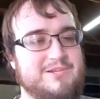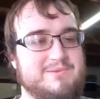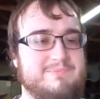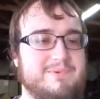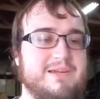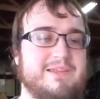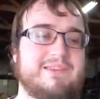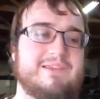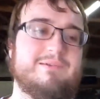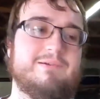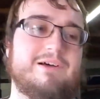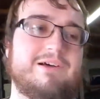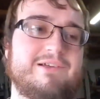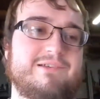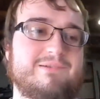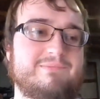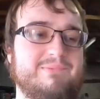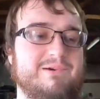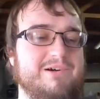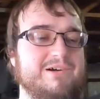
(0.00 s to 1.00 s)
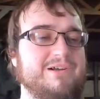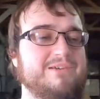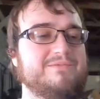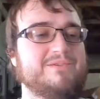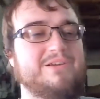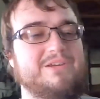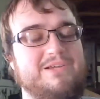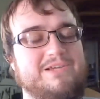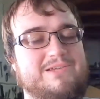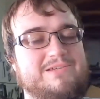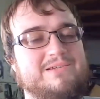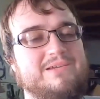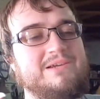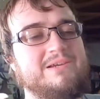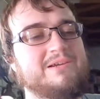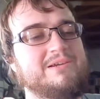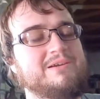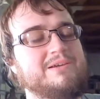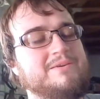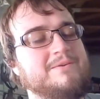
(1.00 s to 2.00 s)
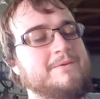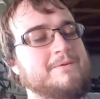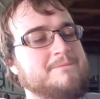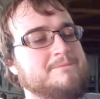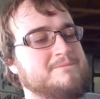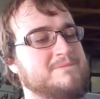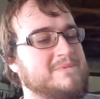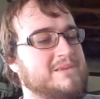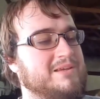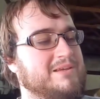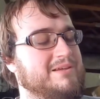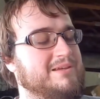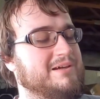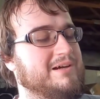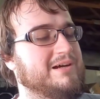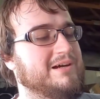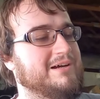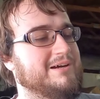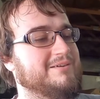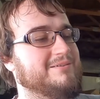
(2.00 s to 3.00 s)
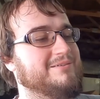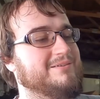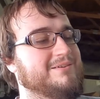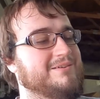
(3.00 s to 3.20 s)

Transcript: But I think also part of it is that